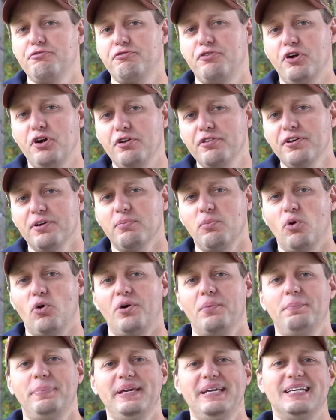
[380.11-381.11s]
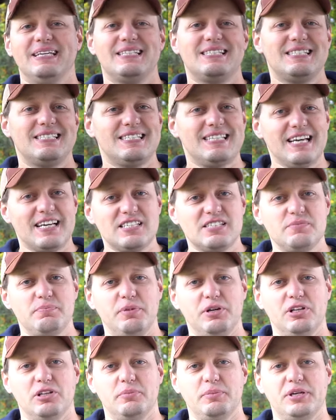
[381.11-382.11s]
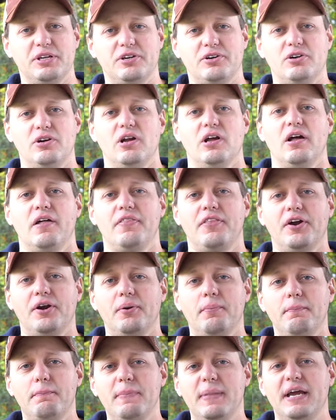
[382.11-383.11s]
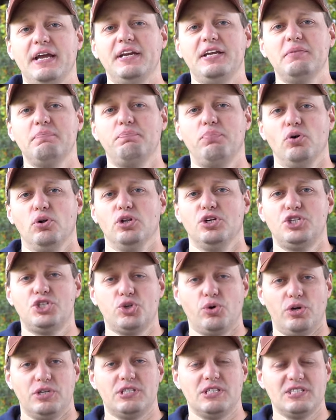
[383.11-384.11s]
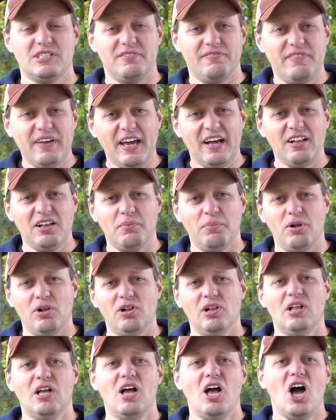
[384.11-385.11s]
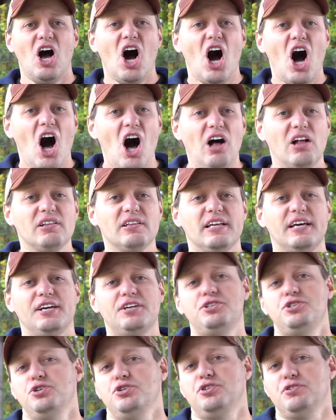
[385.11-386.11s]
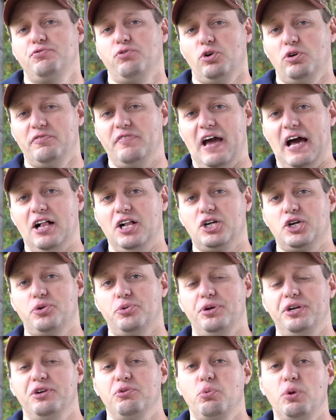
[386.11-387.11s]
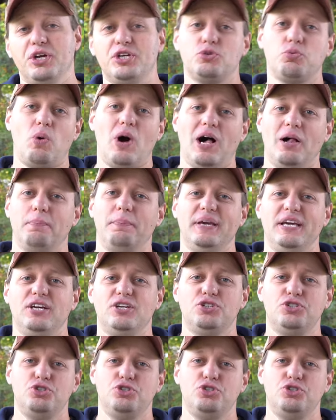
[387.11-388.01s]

Furthermore, being 6mm, there are many bullet choices available, unlike 224 Valkyrie, which while being